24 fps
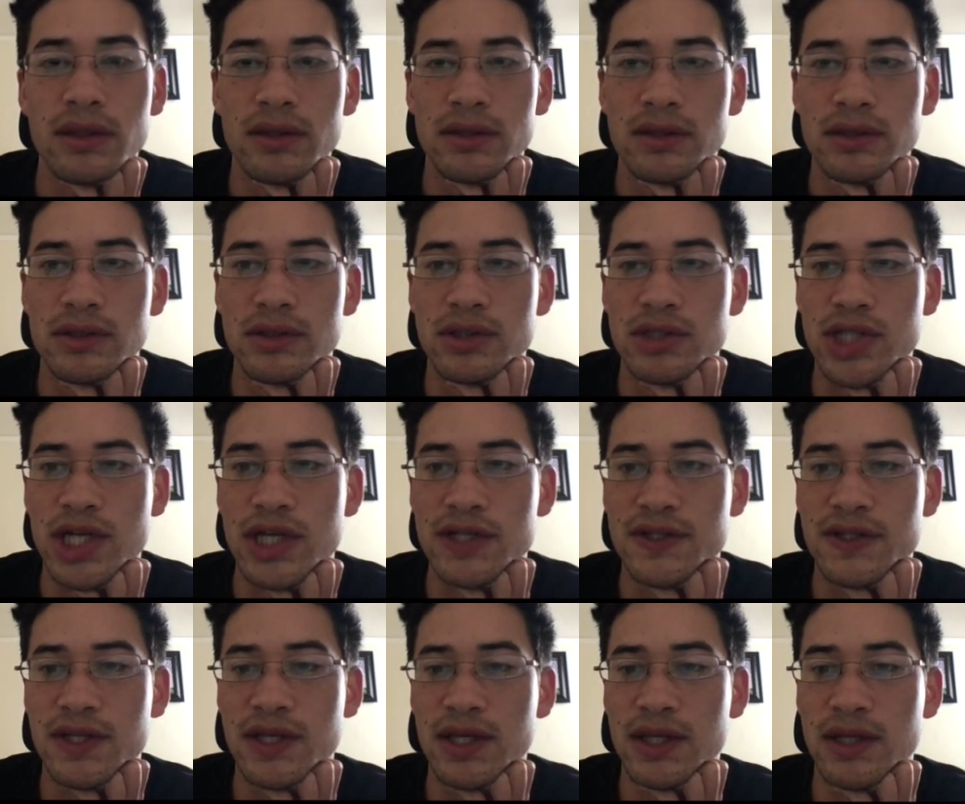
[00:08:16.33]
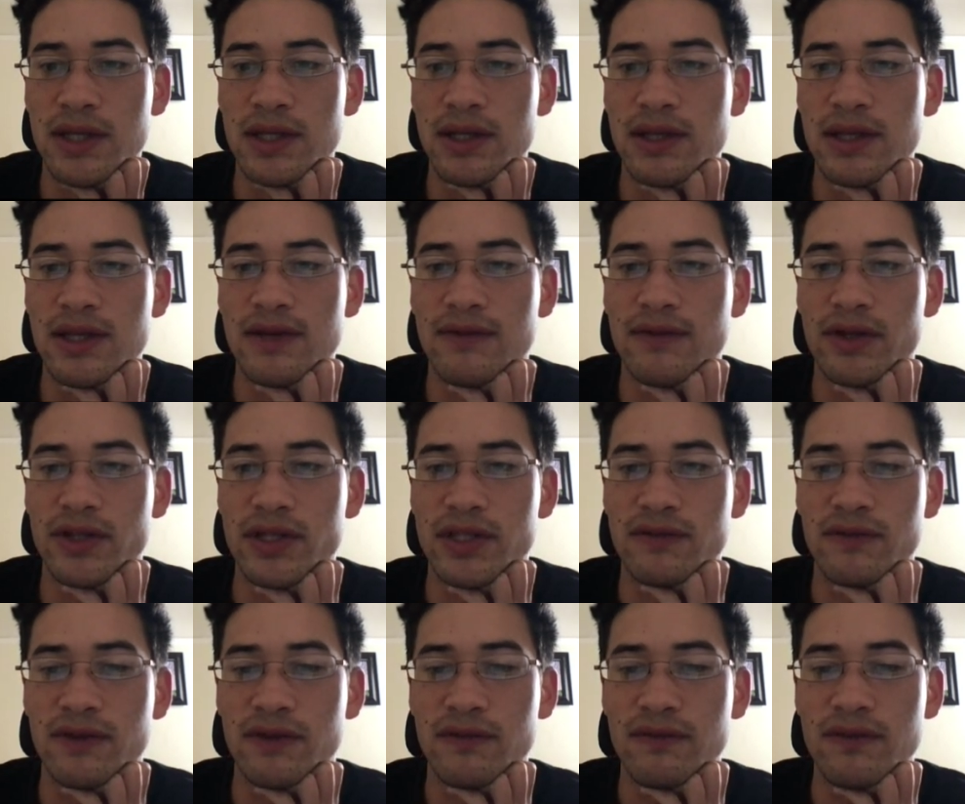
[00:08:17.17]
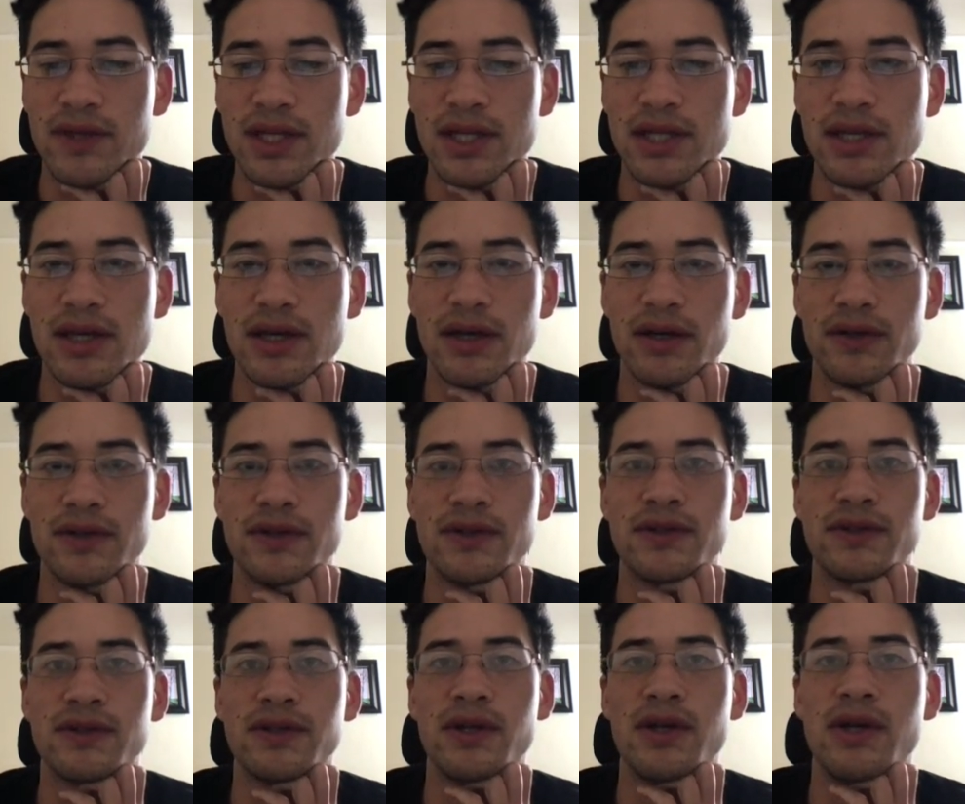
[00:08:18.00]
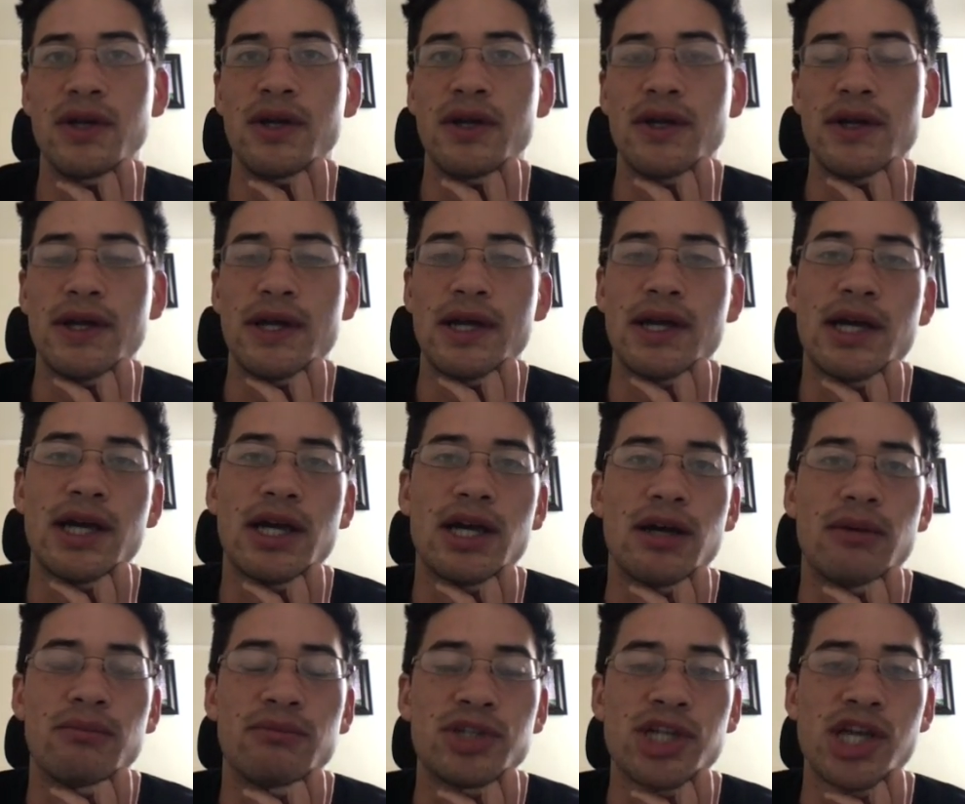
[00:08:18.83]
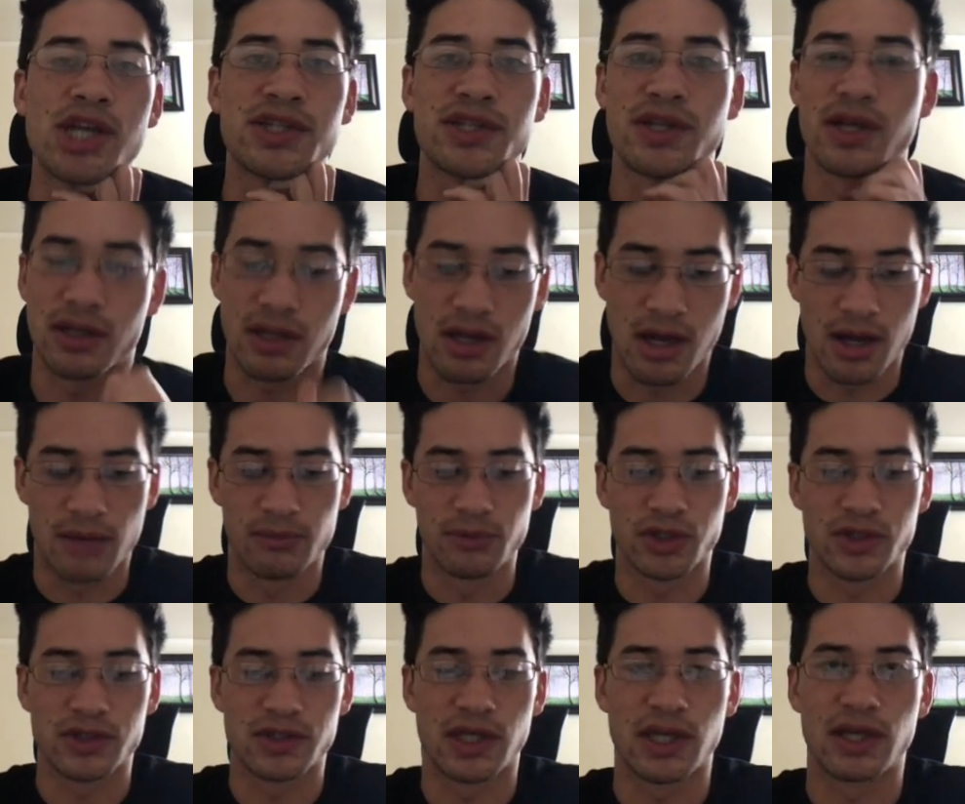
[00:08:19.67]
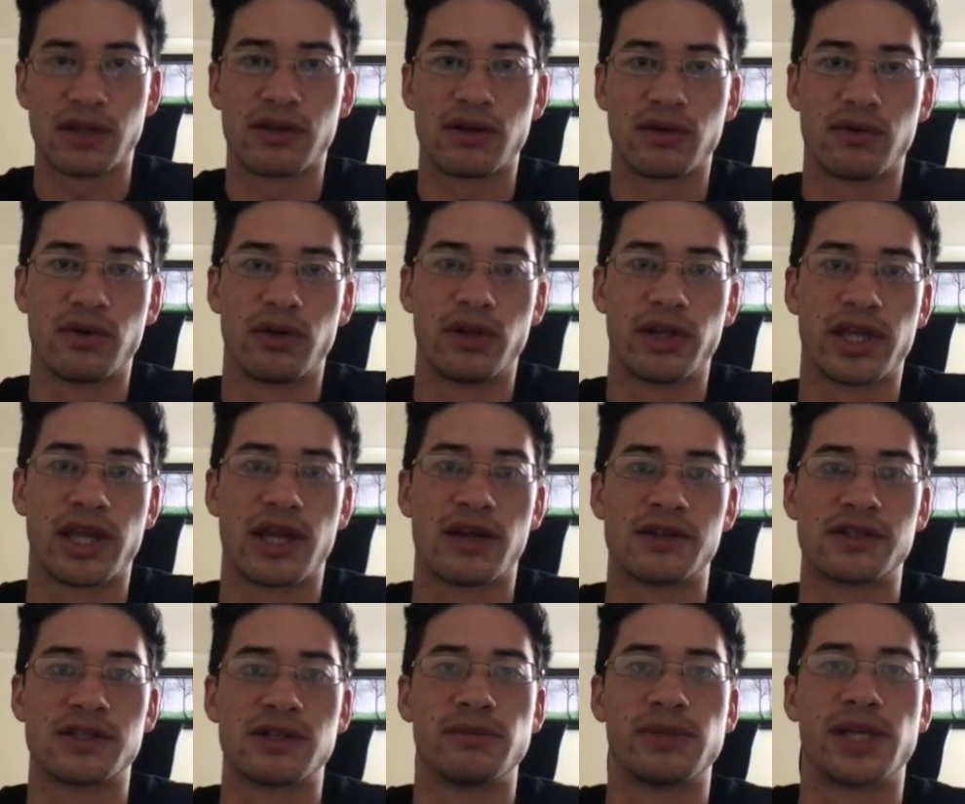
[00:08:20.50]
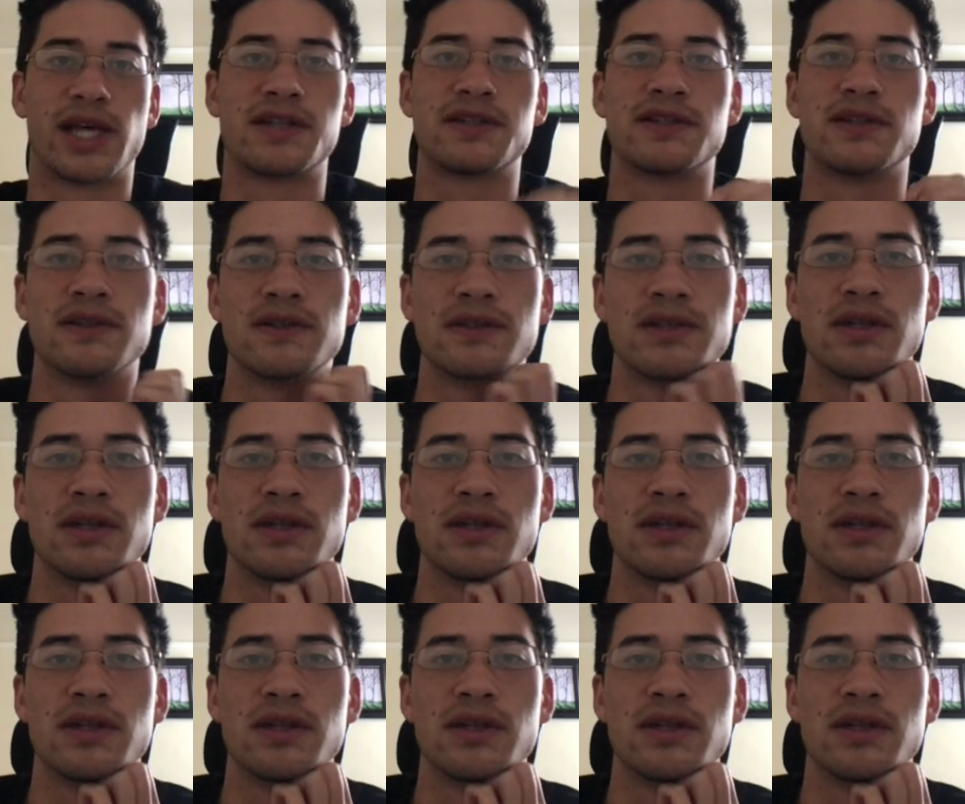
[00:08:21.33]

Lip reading: Chess Kid, they have all these fun videos. Chess.com looks like they're rolling out some lessons and